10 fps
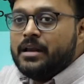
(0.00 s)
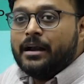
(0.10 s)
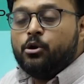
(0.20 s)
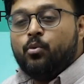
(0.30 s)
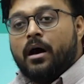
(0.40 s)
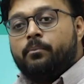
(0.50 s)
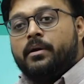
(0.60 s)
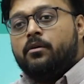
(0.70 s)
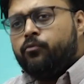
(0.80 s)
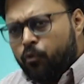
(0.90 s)
that you are
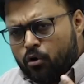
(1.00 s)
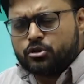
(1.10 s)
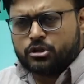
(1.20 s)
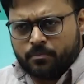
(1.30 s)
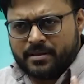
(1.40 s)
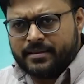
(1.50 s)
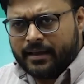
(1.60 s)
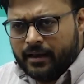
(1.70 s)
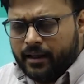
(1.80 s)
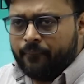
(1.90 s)
being forced,
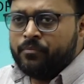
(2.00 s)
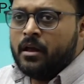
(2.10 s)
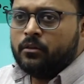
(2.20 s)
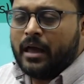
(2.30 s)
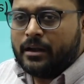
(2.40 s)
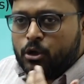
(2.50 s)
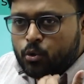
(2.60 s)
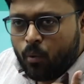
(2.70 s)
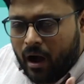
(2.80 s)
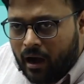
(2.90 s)
basically that
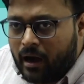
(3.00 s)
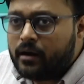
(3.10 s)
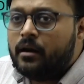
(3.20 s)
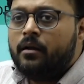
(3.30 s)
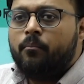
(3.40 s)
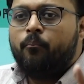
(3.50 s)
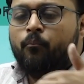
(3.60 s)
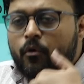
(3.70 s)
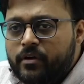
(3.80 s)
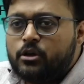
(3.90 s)
you are
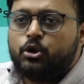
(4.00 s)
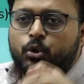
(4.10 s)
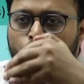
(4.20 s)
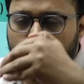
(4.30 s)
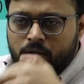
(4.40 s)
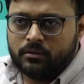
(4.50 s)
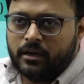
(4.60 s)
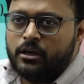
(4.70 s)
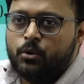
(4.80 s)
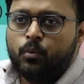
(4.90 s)
moving to the
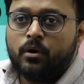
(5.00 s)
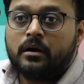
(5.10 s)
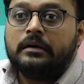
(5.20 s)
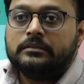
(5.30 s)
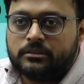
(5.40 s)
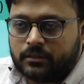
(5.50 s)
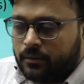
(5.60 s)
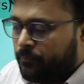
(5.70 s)
new country.